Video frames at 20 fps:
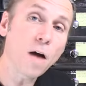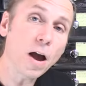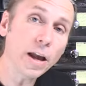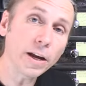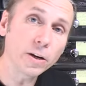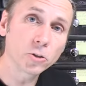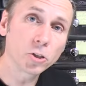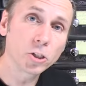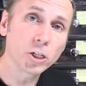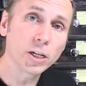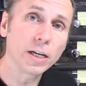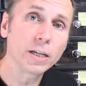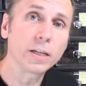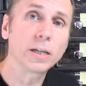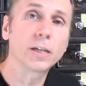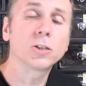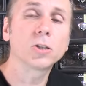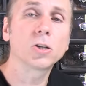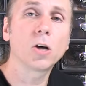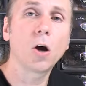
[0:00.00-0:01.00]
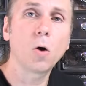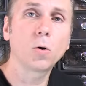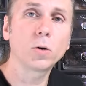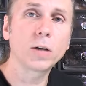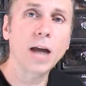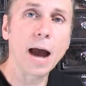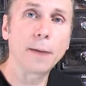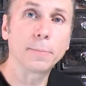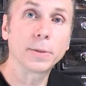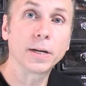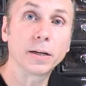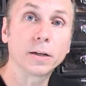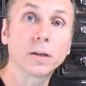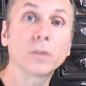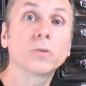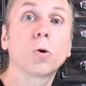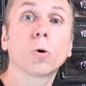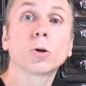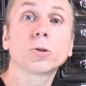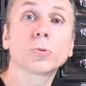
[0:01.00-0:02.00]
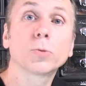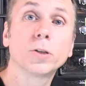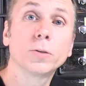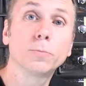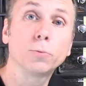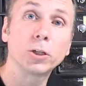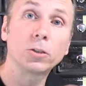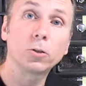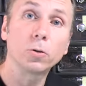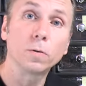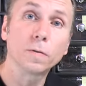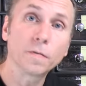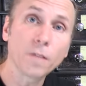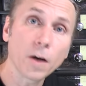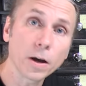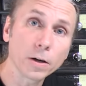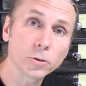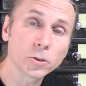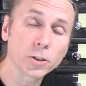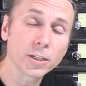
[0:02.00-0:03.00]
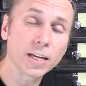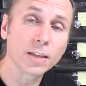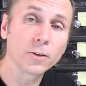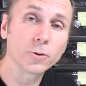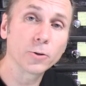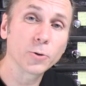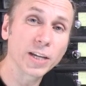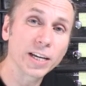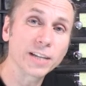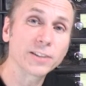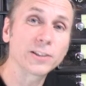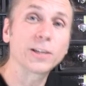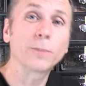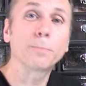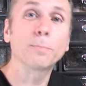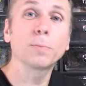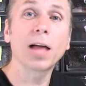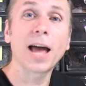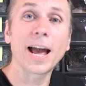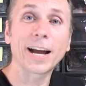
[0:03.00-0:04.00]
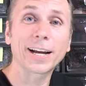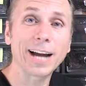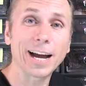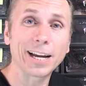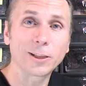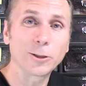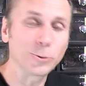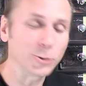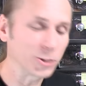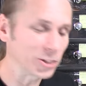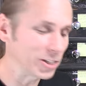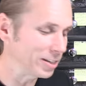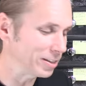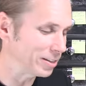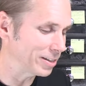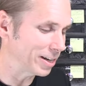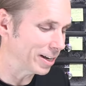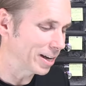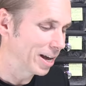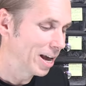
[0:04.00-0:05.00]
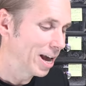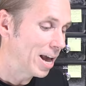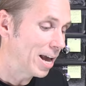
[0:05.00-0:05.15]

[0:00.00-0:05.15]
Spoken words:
fire gene is codominant. Of course, when you breed two fires together, you get the black-eyed leucistic.